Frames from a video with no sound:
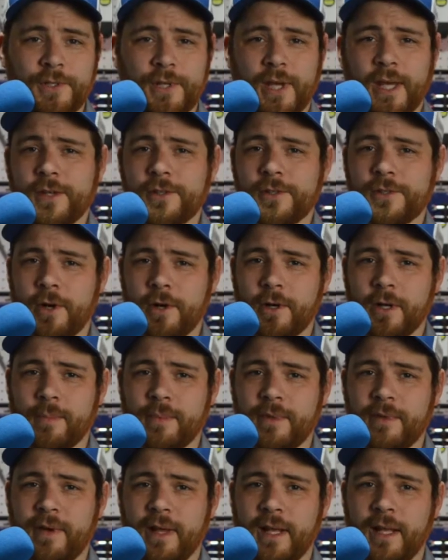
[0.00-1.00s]
a
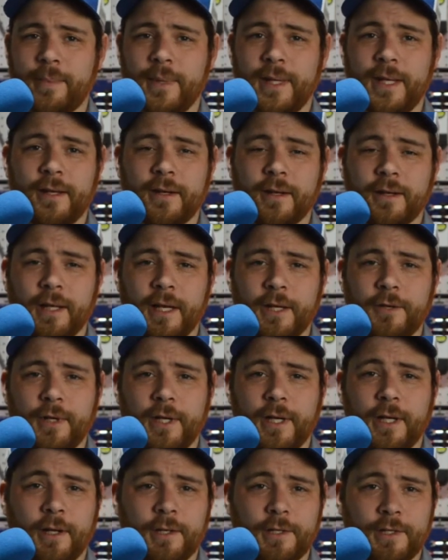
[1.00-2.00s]
startup developing an
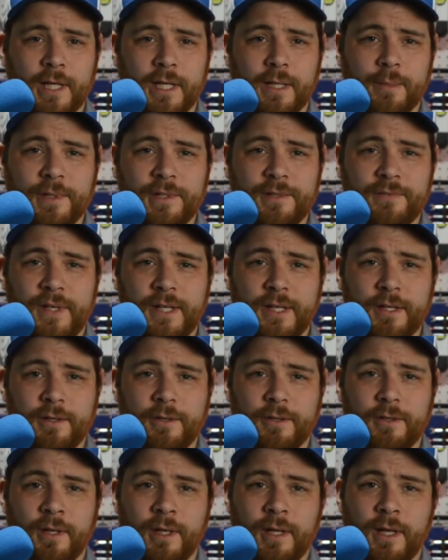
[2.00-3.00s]
electric and autonomous
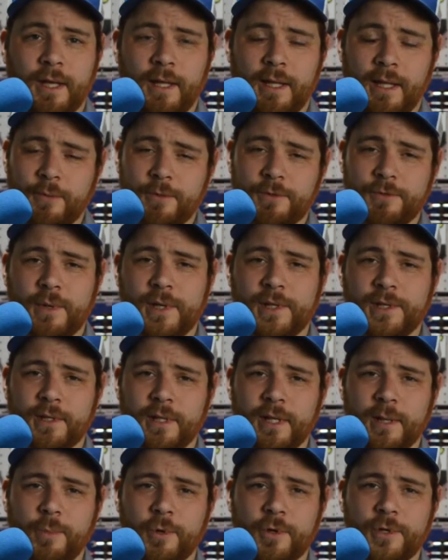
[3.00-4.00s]
vehicle that was
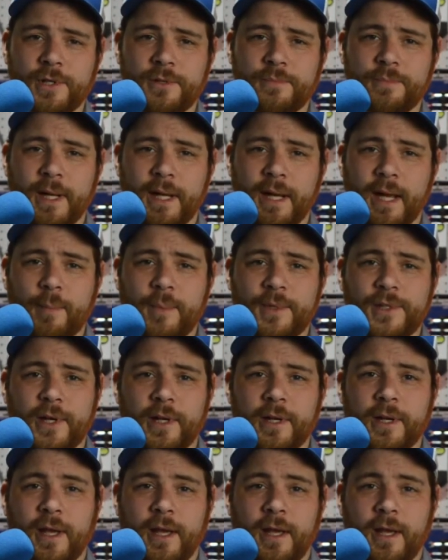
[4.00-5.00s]
recently purchased by
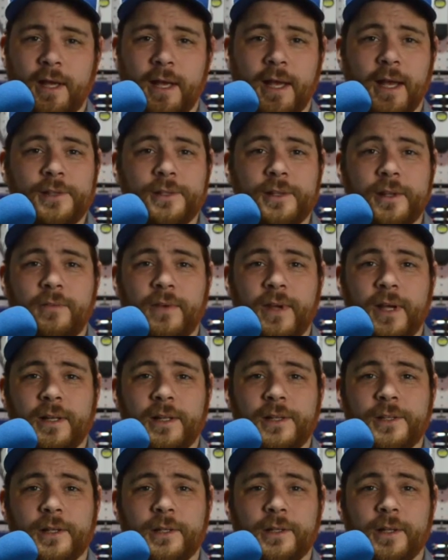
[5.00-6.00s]
Amazon, has unveiled
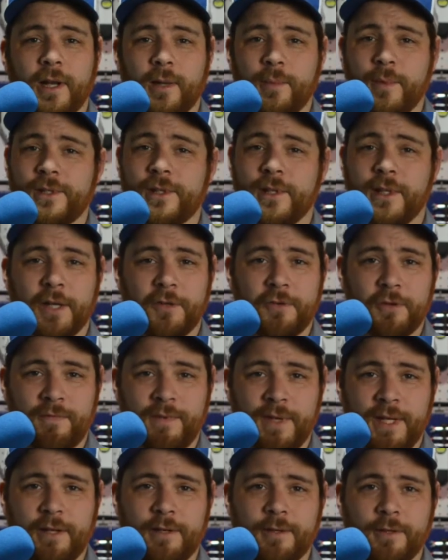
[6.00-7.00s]
its autonomous electric
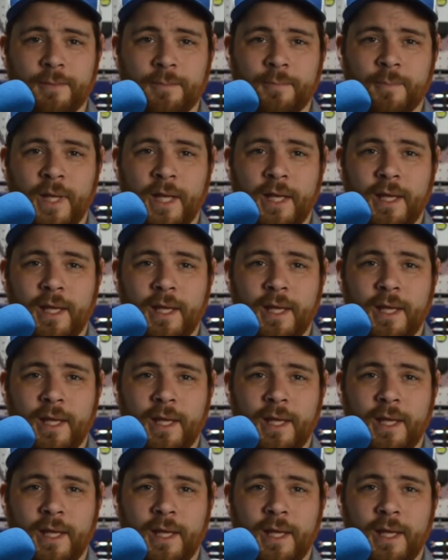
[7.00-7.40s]
vehicle.